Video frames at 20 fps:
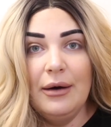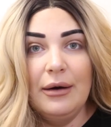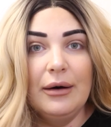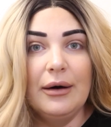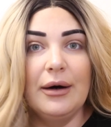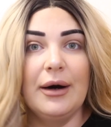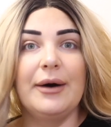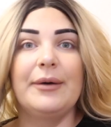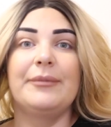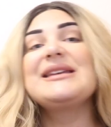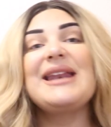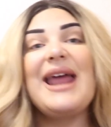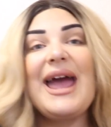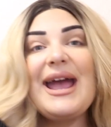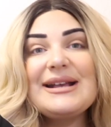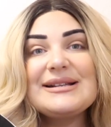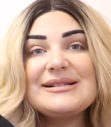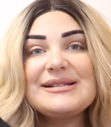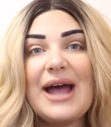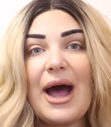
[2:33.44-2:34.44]
Ugh. So
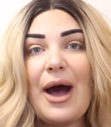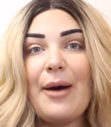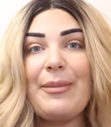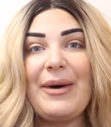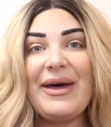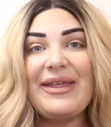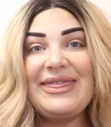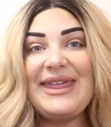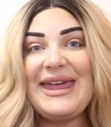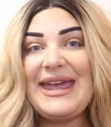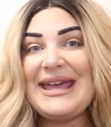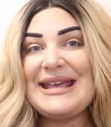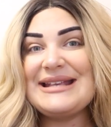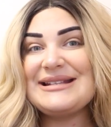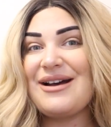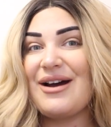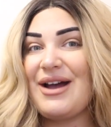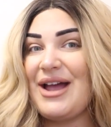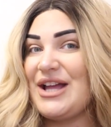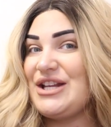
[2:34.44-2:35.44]
next up are
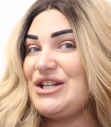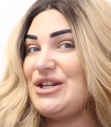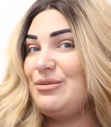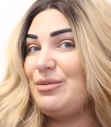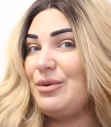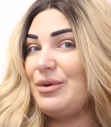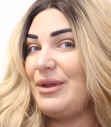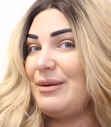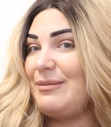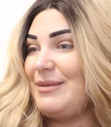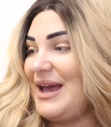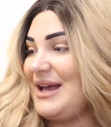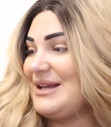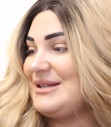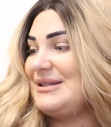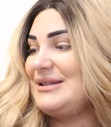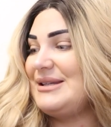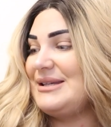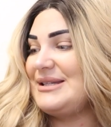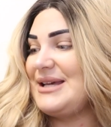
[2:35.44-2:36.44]
these. I actually wore them
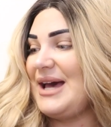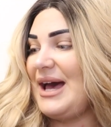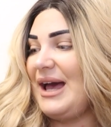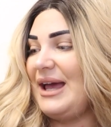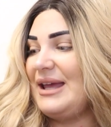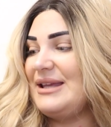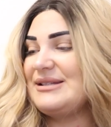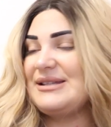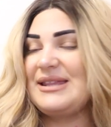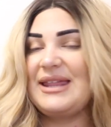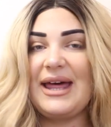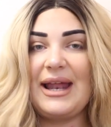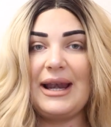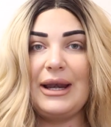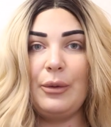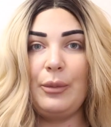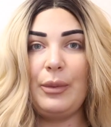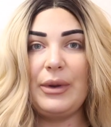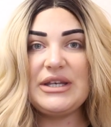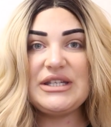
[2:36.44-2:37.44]
yesterday, so they're a
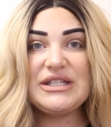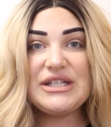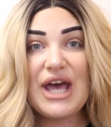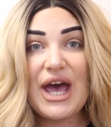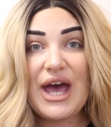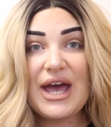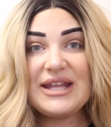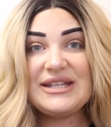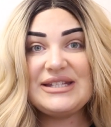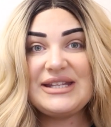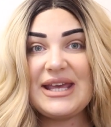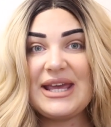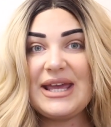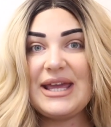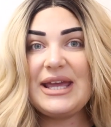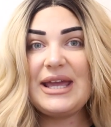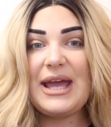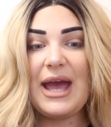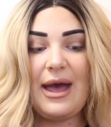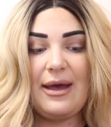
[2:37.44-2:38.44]
little bit
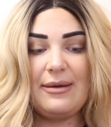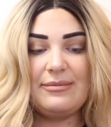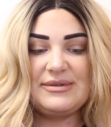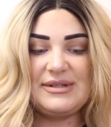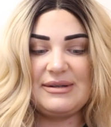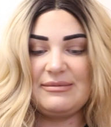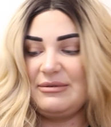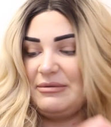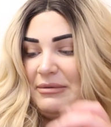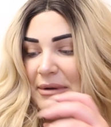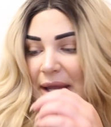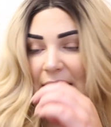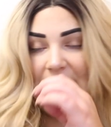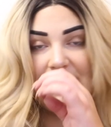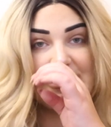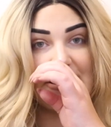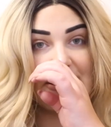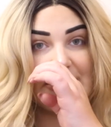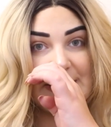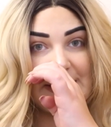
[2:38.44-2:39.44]
dirty, um, so I'm not really
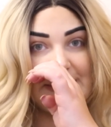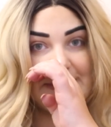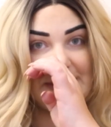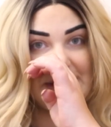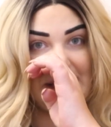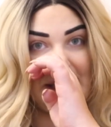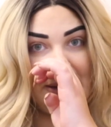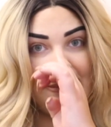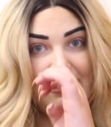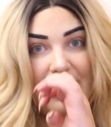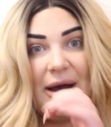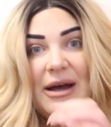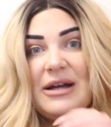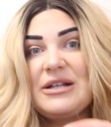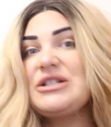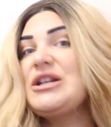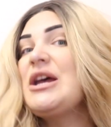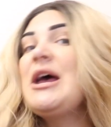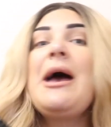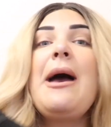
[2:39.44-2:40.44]
going to touch them too
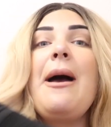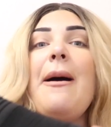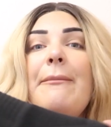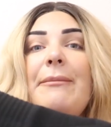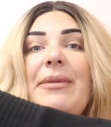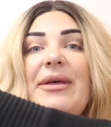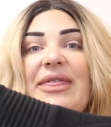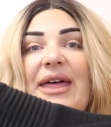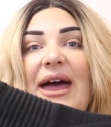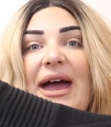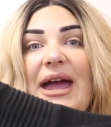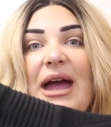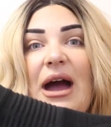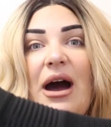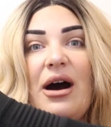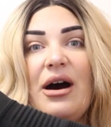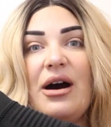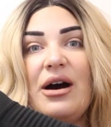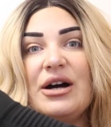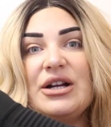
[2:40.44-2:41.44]
much. But they
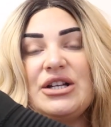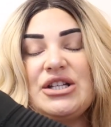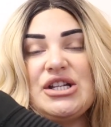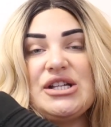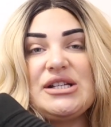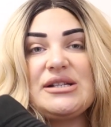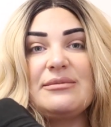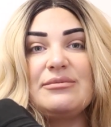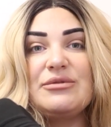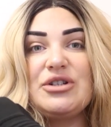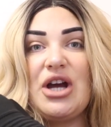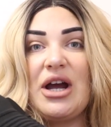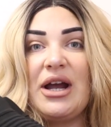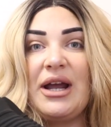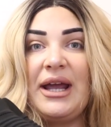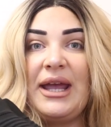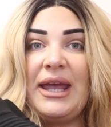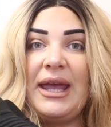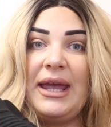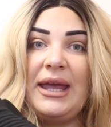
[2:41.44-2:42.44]
are just some
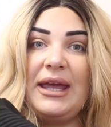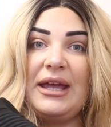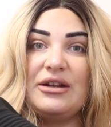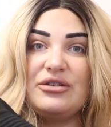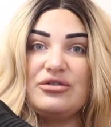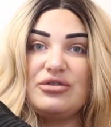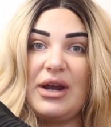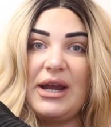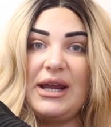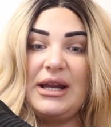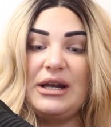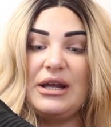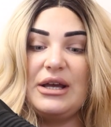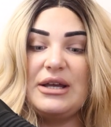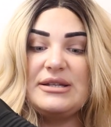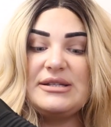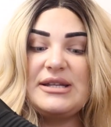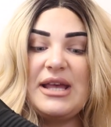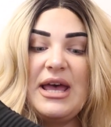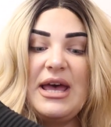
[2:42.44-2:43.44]
chunky
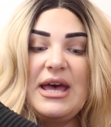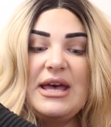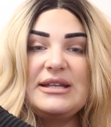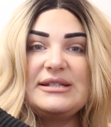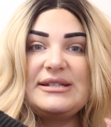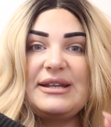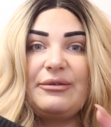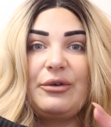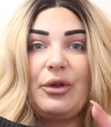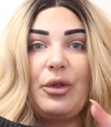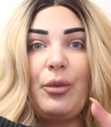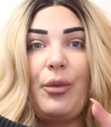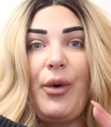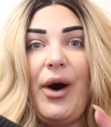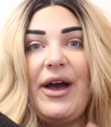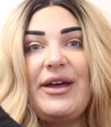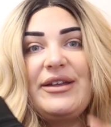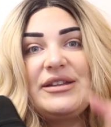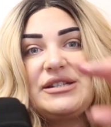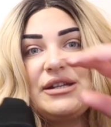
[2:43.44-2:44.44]
trainers. So I've got the
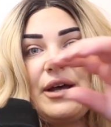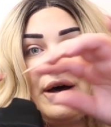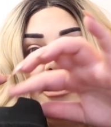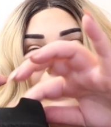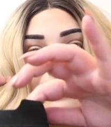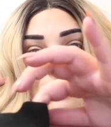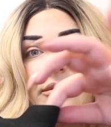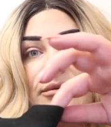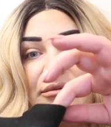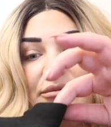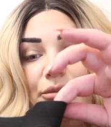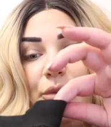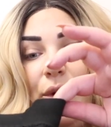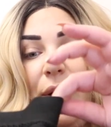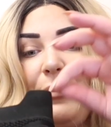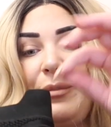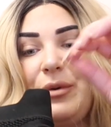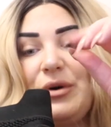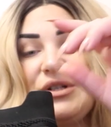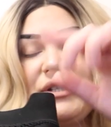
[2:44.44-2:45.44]
white sole,
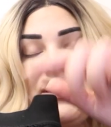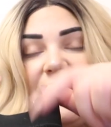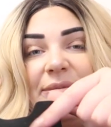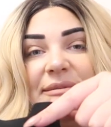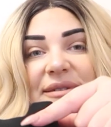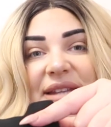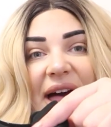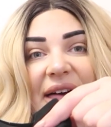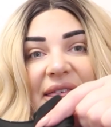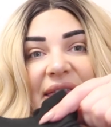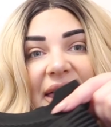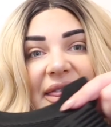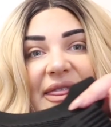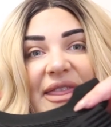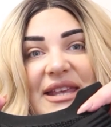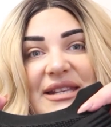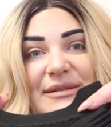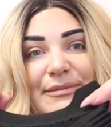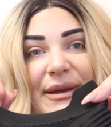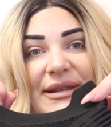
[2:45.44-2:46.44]
white bottoms, and then
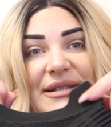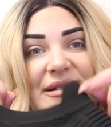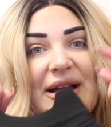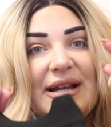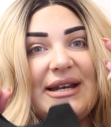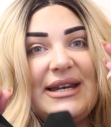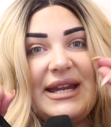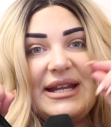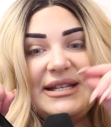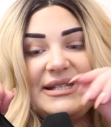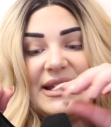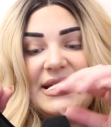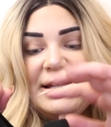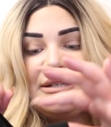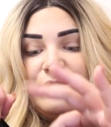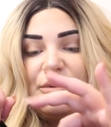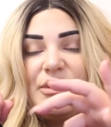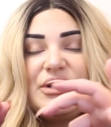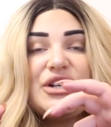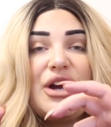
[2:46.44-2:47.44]
this bit's like
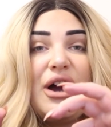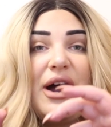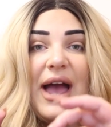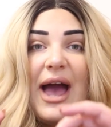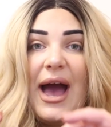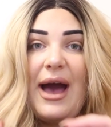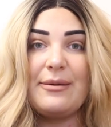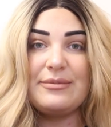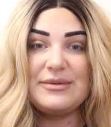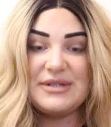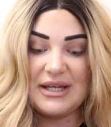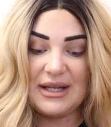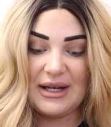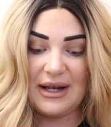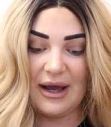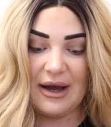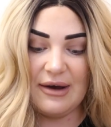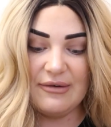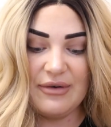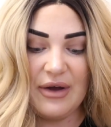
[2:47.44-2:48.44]
knitted, which I absolutely
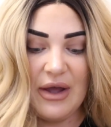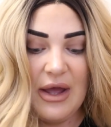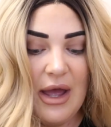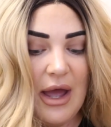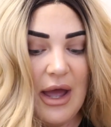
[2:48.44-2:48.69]
love.